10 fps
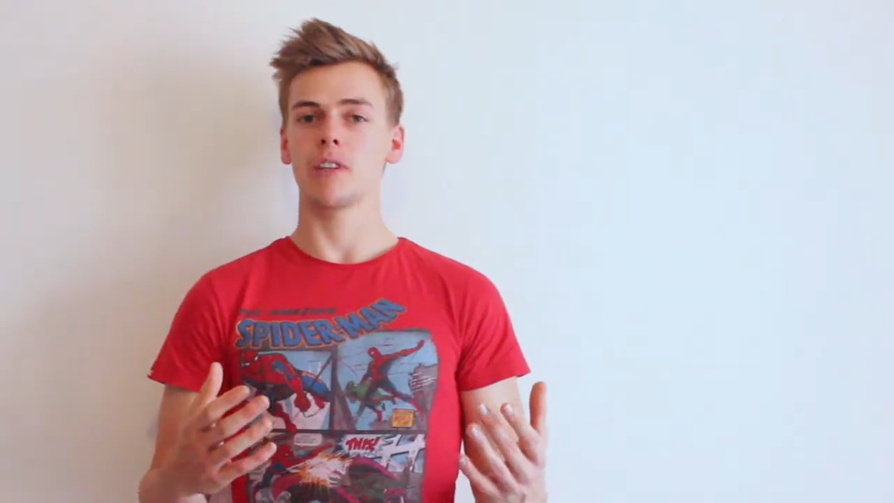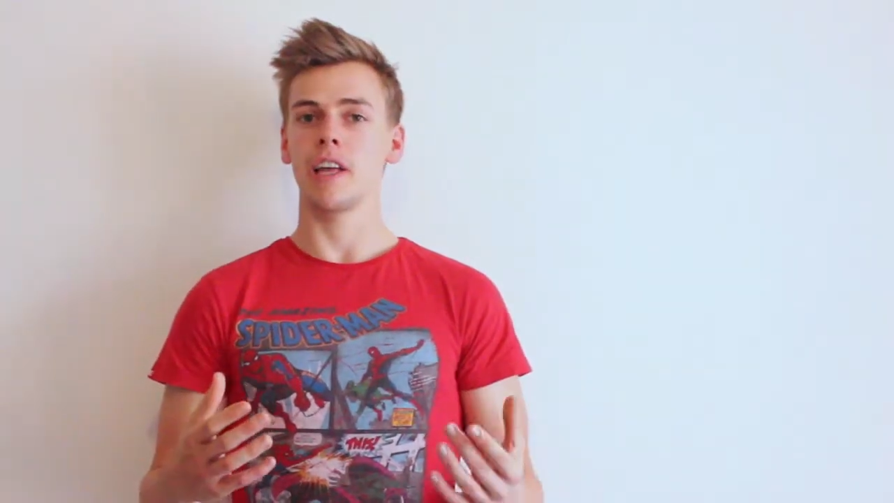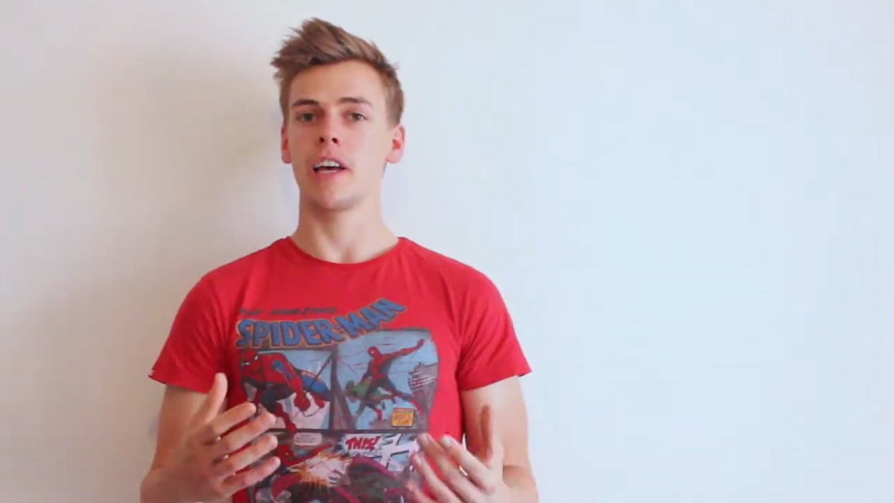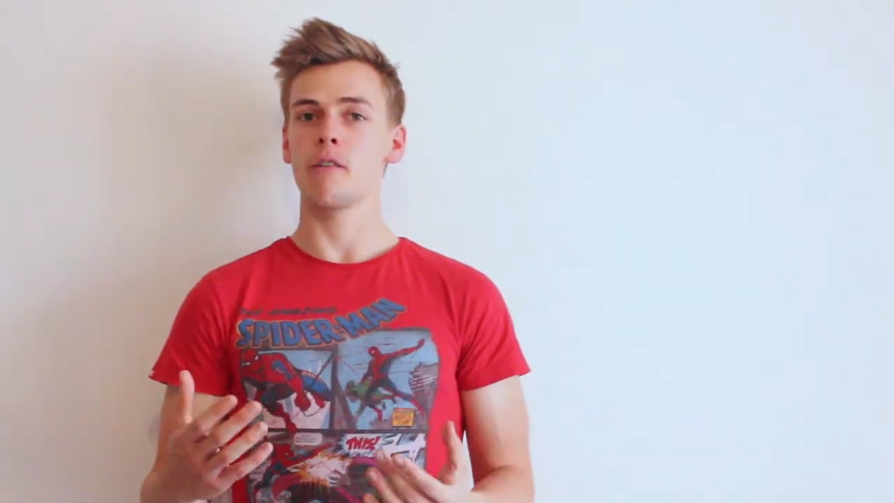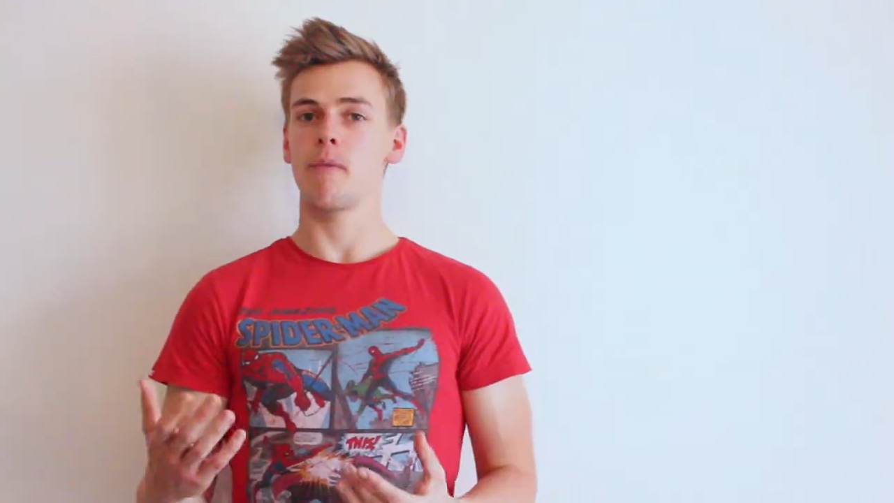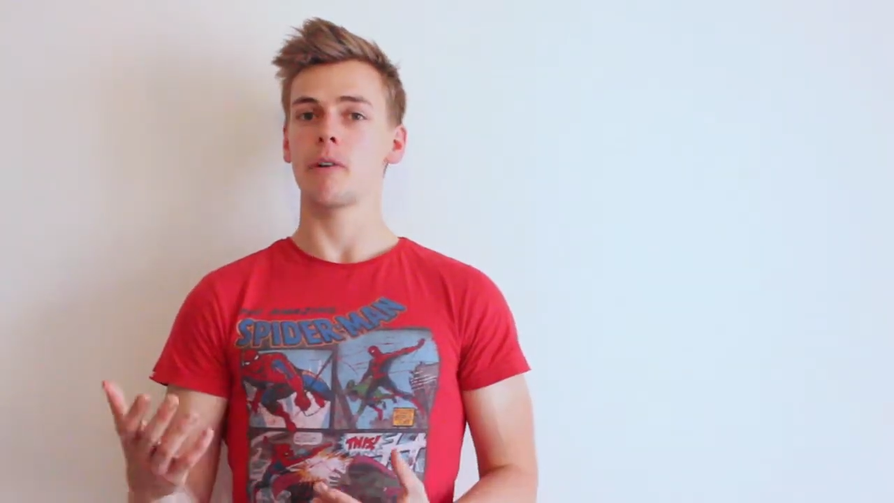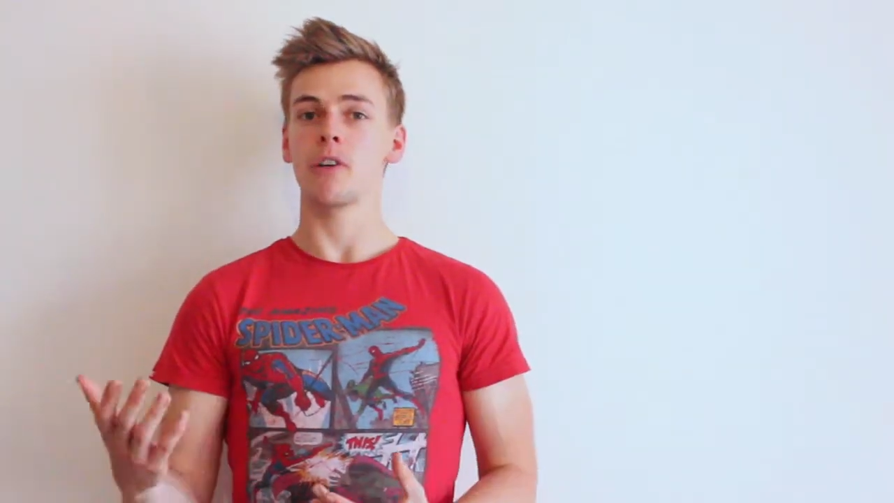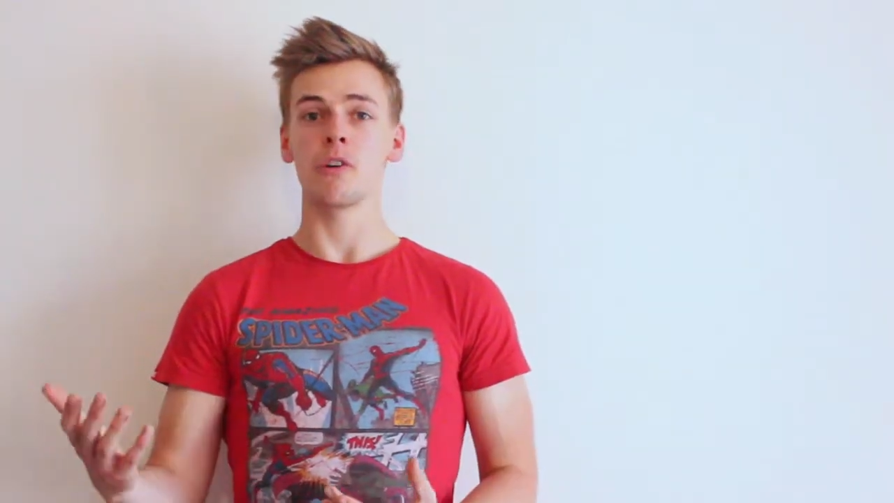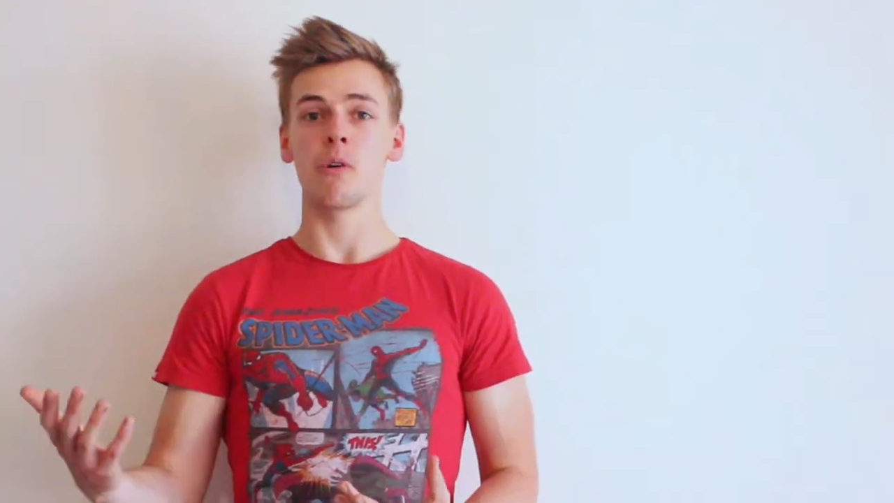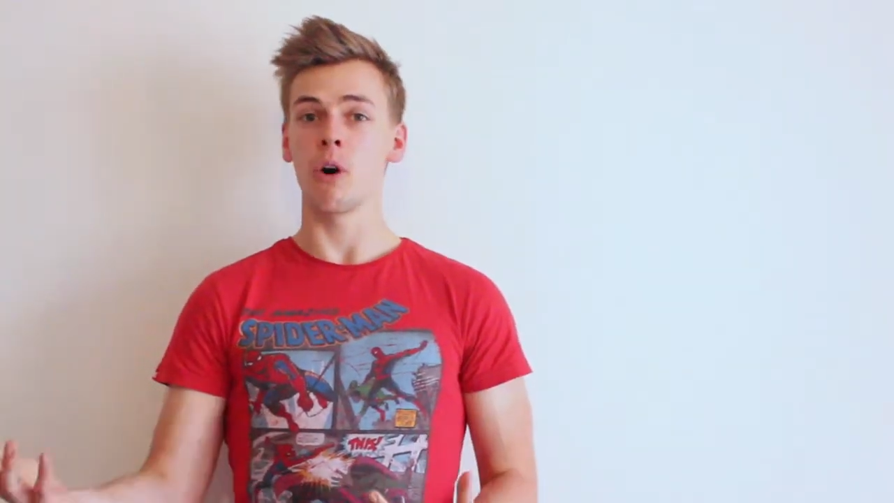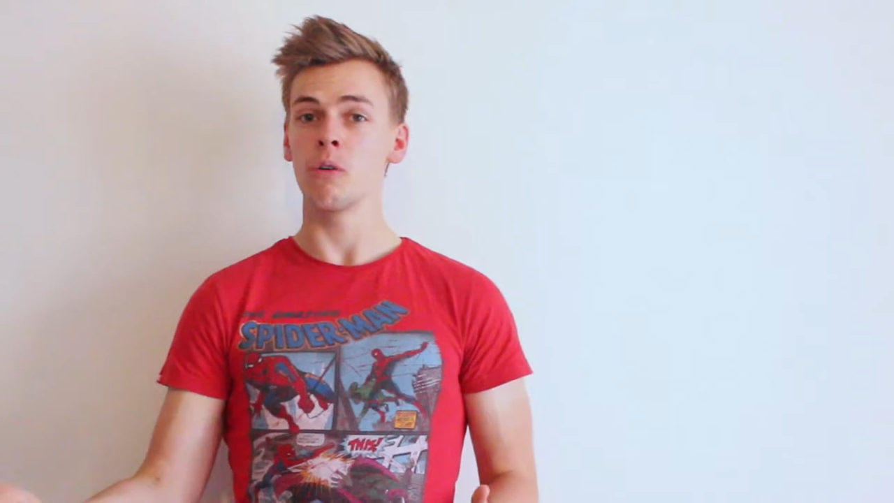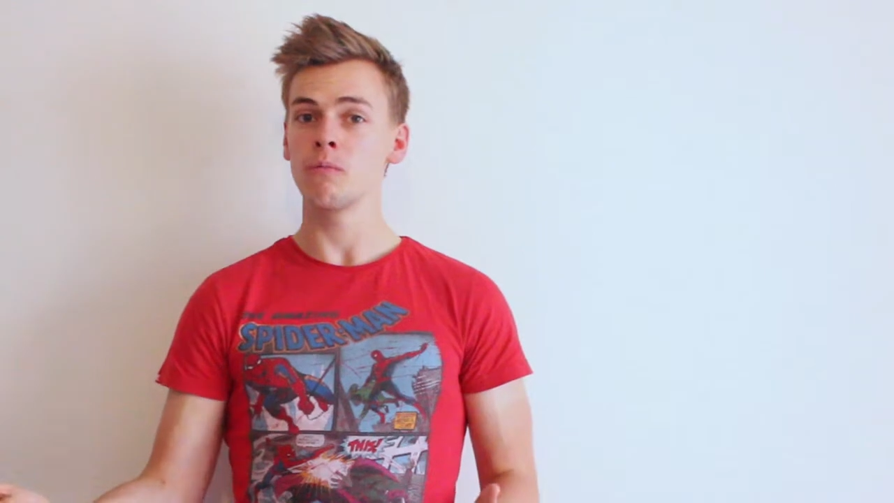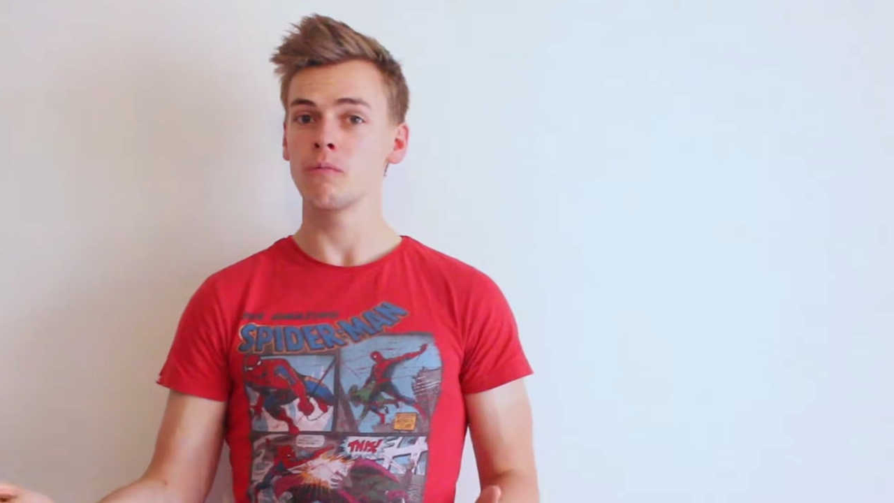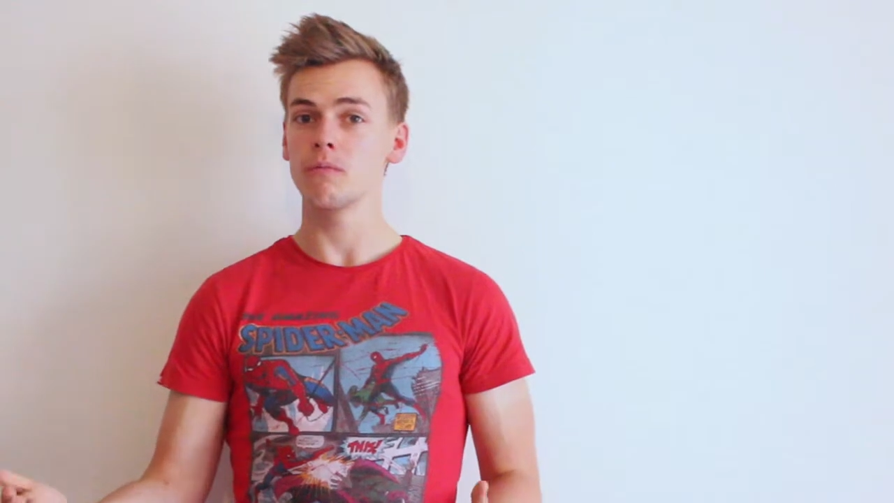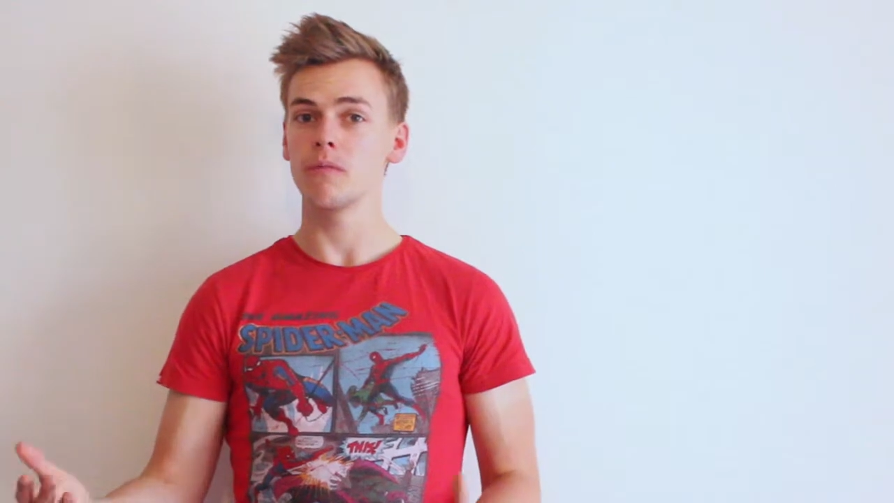to learn about your new home,